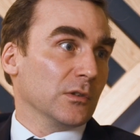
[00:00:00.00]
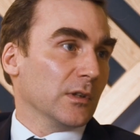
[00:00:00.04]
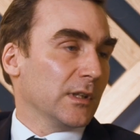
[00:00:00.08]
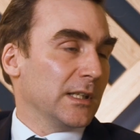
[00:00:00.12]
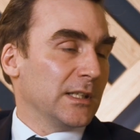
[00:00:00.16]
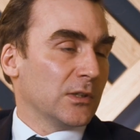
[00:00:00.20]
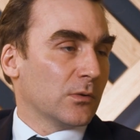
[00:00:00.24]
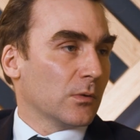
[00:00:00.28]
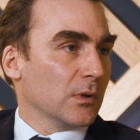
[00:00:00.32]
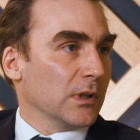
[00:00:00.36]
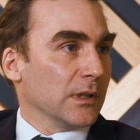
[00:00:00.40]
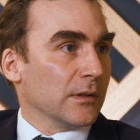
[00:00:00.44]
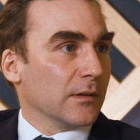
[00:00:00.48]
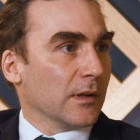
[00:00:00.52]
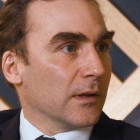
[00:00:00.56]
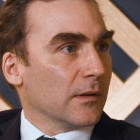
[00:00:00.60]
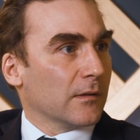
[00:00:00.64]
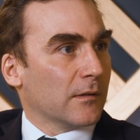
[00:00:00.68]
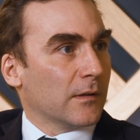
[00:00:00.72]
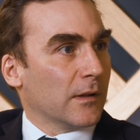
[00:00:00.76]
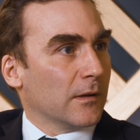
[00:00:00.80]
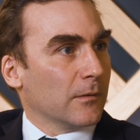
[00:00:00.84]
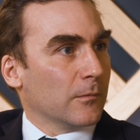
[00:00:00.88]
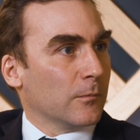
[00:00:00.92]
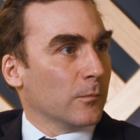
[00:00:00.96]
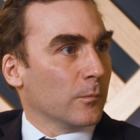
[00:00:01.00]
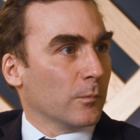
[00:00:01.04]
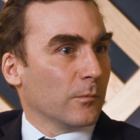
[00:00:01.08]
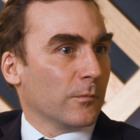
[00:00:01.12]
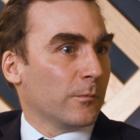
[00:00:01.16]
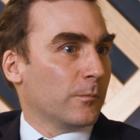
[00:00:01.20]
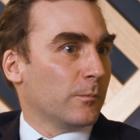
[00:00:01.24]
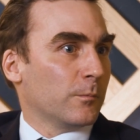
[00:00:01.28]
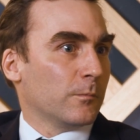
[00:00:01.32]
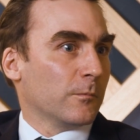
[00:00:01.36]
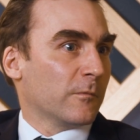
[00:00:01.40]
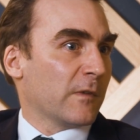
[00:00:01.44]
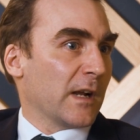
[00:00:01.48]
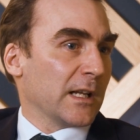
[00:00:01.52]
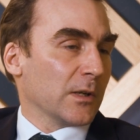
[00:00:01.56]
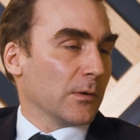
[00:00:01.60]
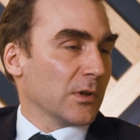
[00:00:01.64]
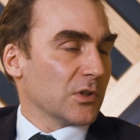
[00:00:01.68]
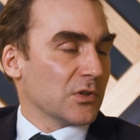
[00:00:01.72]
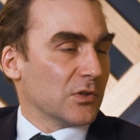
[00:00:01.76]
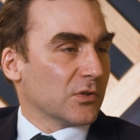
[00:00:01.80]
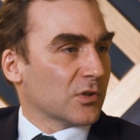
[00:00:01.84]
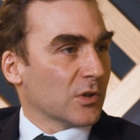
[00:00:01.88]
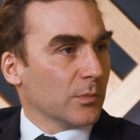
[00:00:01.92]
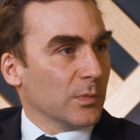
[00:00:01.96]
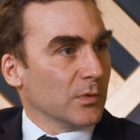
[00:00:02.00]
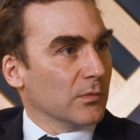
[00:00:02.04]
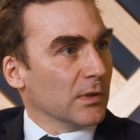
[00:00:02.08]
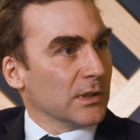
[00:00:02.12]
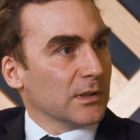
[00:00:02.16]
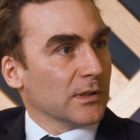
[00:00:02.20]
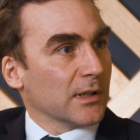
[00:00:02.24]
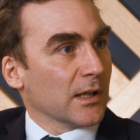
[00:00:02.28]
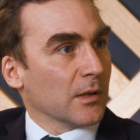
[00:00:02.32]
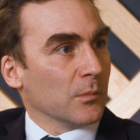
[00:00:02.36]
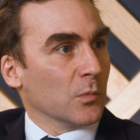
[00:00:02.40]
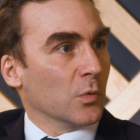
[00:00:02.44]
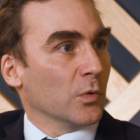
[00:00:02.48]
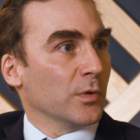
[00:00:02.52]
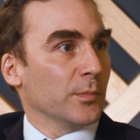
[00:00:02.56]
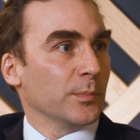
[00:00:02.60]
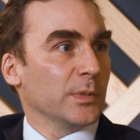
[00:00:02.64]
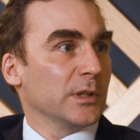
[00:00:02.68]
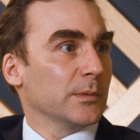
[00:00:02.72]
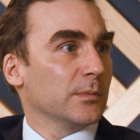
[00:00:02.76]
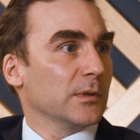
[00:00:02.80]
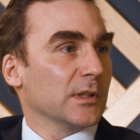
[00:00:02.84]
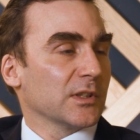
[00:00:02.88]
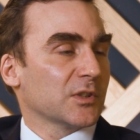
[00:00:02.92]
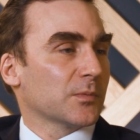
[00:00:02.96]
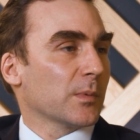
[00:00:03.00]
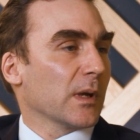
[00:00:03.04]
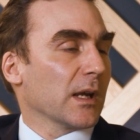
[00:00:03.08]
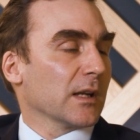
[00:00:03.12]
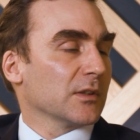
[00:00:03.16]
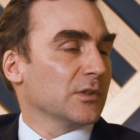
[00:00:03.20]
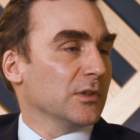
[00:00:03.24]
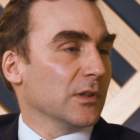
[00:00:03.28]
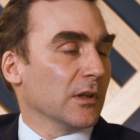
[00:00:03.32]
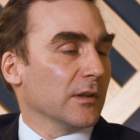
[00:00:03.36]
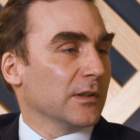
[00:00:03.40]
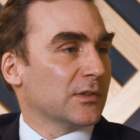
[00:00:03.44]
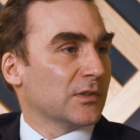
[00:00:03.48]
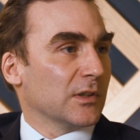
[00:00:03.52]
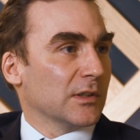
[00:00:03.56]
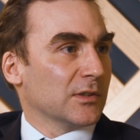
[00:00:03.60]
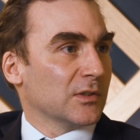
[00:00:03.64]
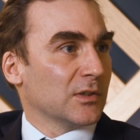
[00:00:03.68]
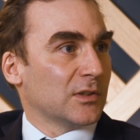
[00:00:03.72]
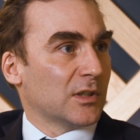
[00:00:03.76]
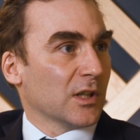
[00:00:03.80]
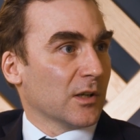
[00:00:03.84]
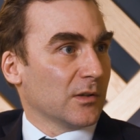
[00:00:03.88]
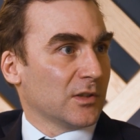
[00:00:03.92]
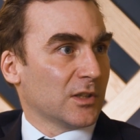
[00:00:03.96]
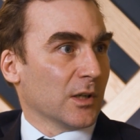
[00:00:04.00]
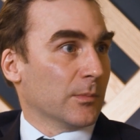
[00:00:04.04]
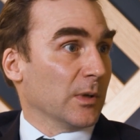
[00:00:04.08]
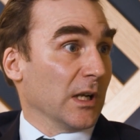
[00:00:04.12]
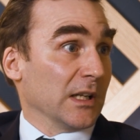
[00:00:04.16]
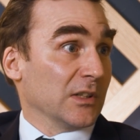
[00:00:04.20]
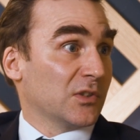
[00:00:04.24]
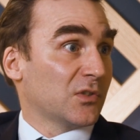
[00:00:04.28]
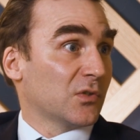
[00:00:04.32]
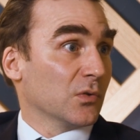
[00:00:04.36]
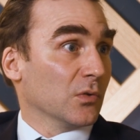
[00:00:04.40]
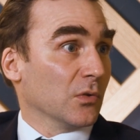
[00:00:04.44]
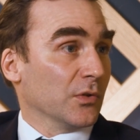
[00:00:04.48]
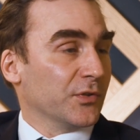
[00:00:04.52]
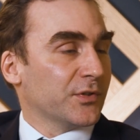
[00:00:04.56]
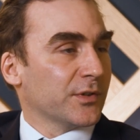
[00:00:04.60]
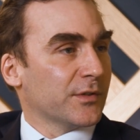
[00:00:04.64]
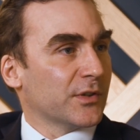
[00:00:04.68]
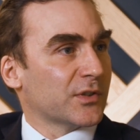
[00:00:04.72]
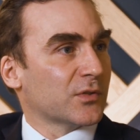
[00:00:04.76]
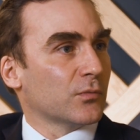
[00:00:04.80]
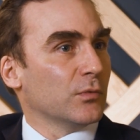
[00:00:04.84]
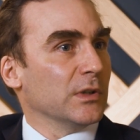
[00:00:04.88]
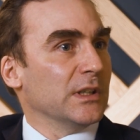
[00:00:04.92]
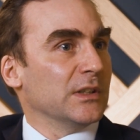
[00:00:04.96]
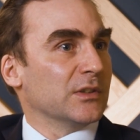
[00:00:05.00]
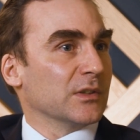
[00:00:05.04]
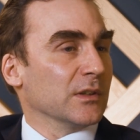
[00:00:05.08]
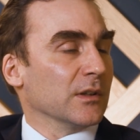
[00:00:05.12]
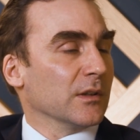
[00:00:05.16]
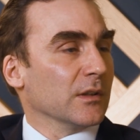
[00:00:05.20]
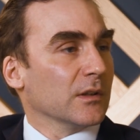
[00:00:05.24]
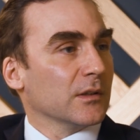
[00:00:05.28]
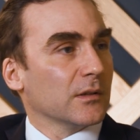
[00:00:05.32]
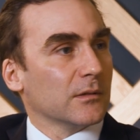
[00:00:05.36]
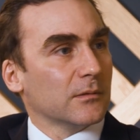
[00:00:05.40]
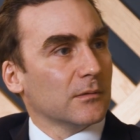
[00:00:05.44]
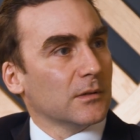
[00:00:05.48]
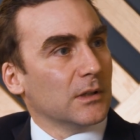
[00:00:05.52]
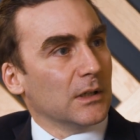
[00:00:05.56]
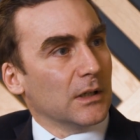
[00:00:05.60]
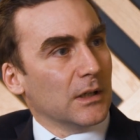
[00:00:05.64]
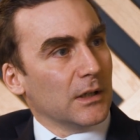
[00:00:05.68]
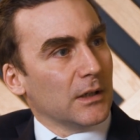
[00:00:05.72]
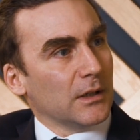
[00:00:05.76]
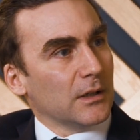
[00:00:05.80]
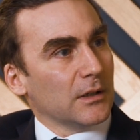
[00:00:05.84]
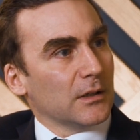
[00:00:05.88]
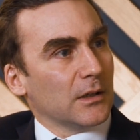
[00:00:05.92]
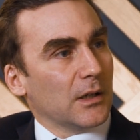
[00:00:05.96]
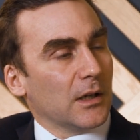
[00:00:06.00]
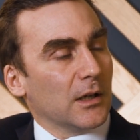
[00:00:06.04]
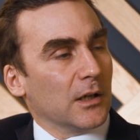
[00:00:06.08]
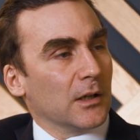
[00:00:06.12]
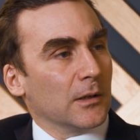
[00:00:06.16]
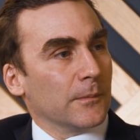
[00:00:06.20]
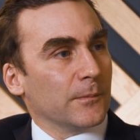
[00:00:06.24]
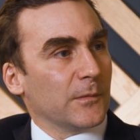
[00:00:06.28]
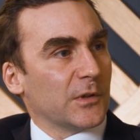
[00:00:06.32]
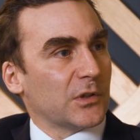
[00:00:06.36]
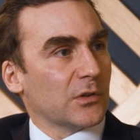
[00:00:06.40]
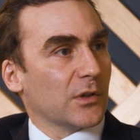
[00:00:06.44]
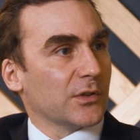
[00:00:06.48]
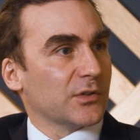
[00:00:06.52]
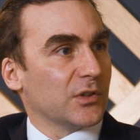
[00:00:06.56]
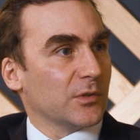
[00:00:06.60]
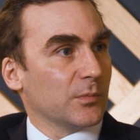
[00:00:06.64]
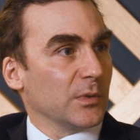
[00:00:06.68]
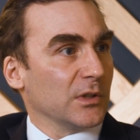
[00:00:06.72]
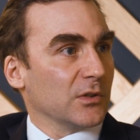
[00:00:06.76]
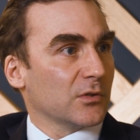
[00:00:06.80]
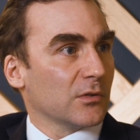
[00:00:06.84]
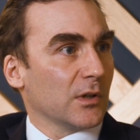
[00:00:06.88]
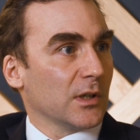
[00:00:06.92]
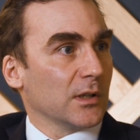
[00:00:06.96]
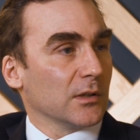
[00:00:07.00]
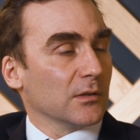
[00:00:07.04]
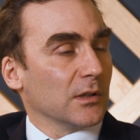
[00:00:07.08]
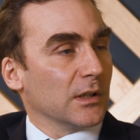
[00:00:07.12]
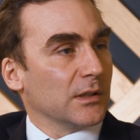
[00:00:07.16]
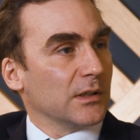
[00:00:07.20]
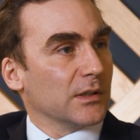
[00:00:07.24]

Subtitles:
equally, the valuations could be written down more than people expect. You know, it's a double-edged sword. So there's a reason that the trust has been trading on a